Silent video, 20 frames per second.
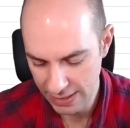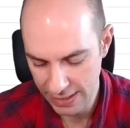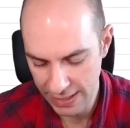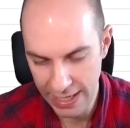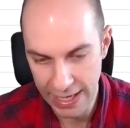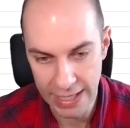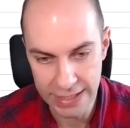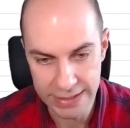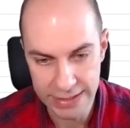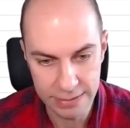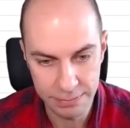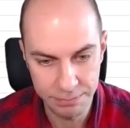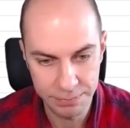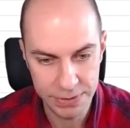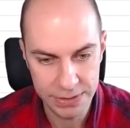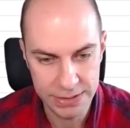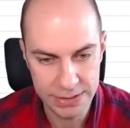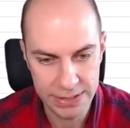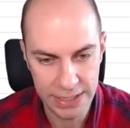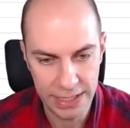as a
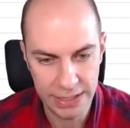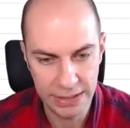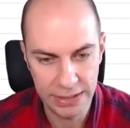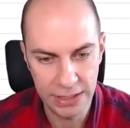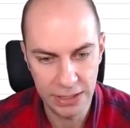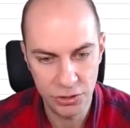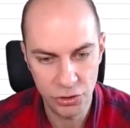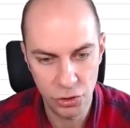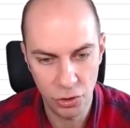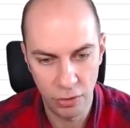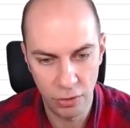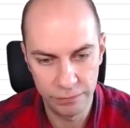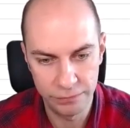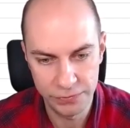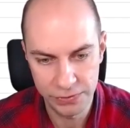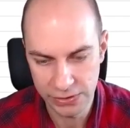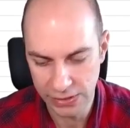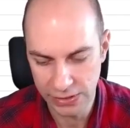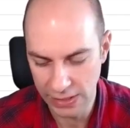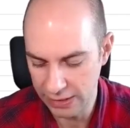percentage of
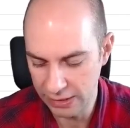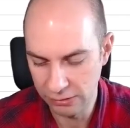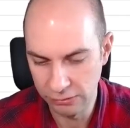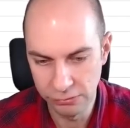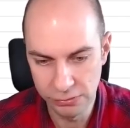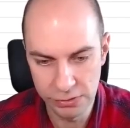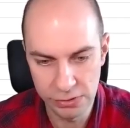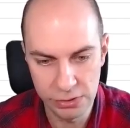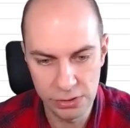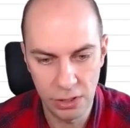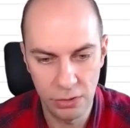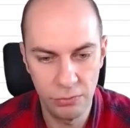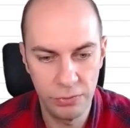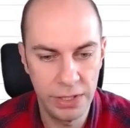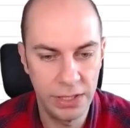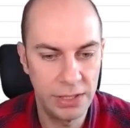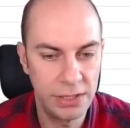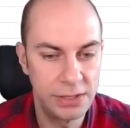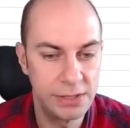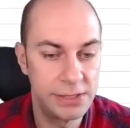sales. So
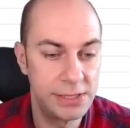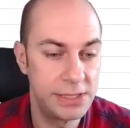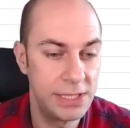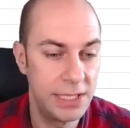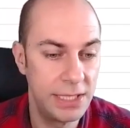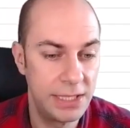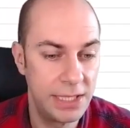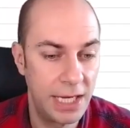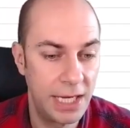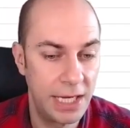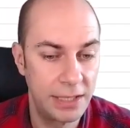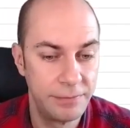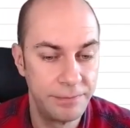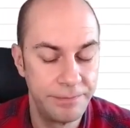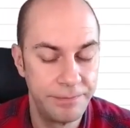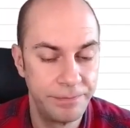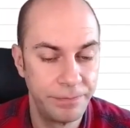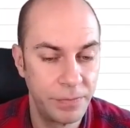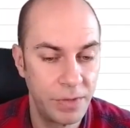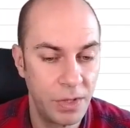we can see that
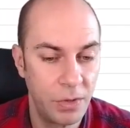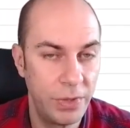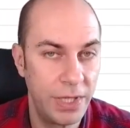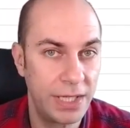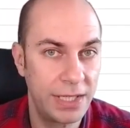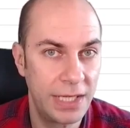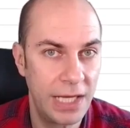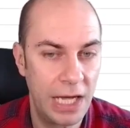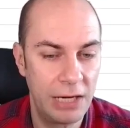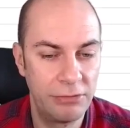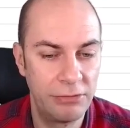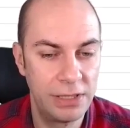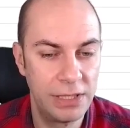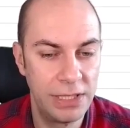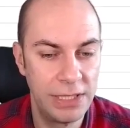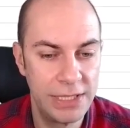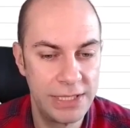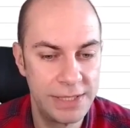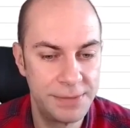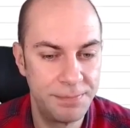we're
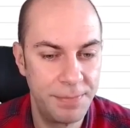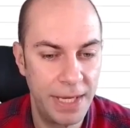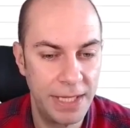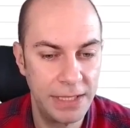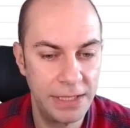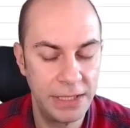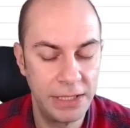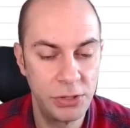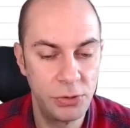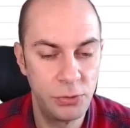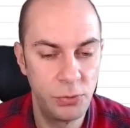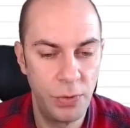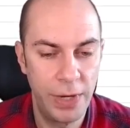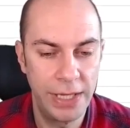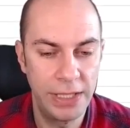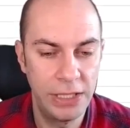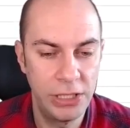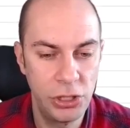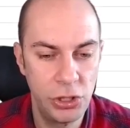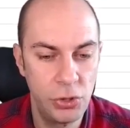currently spending
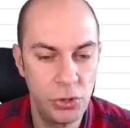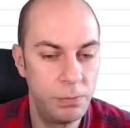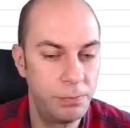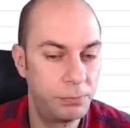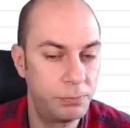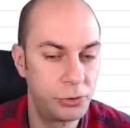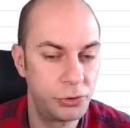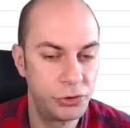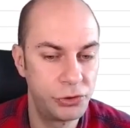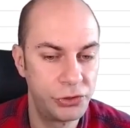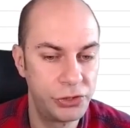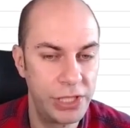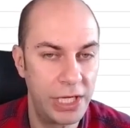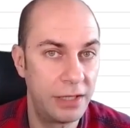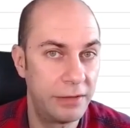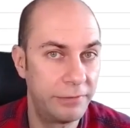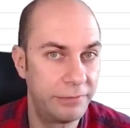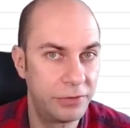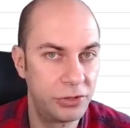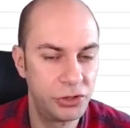
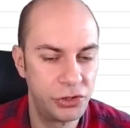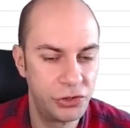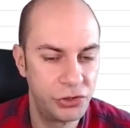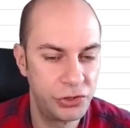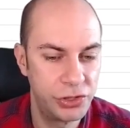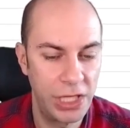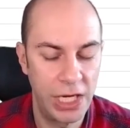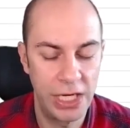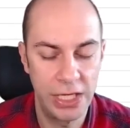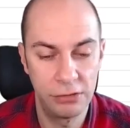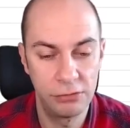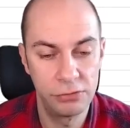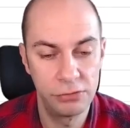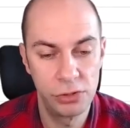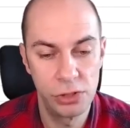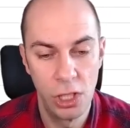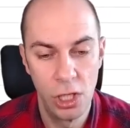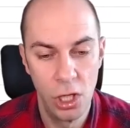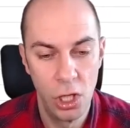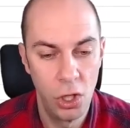22% of our
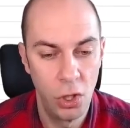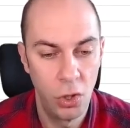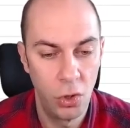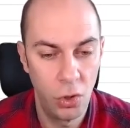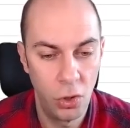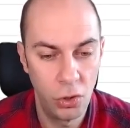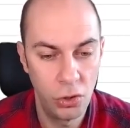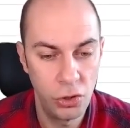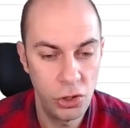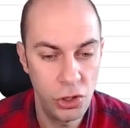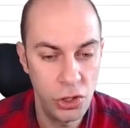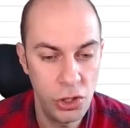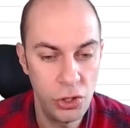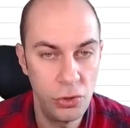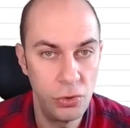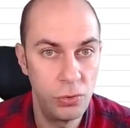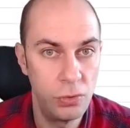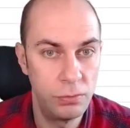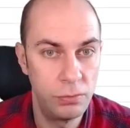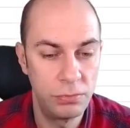sales on
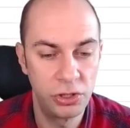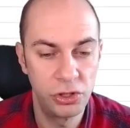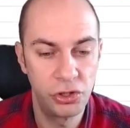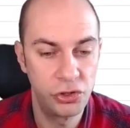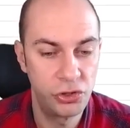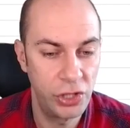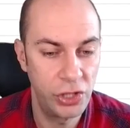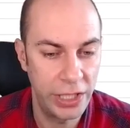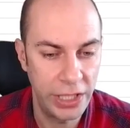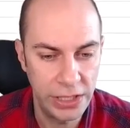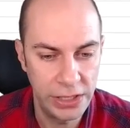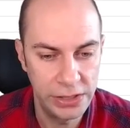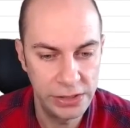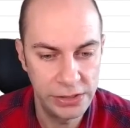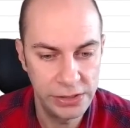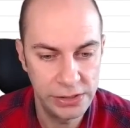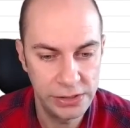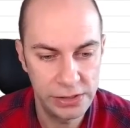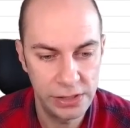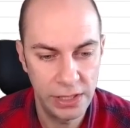new
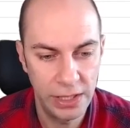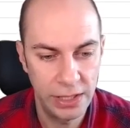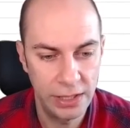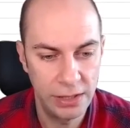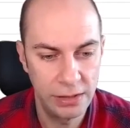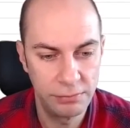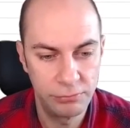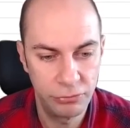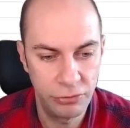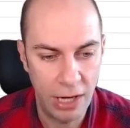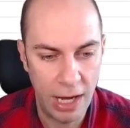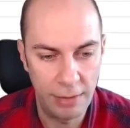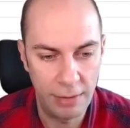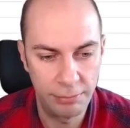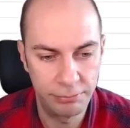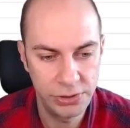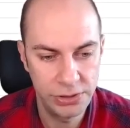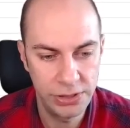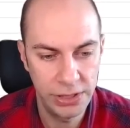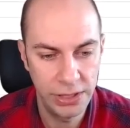machines and
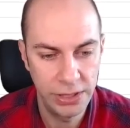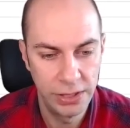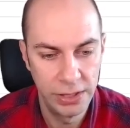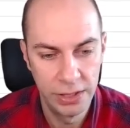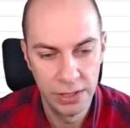property.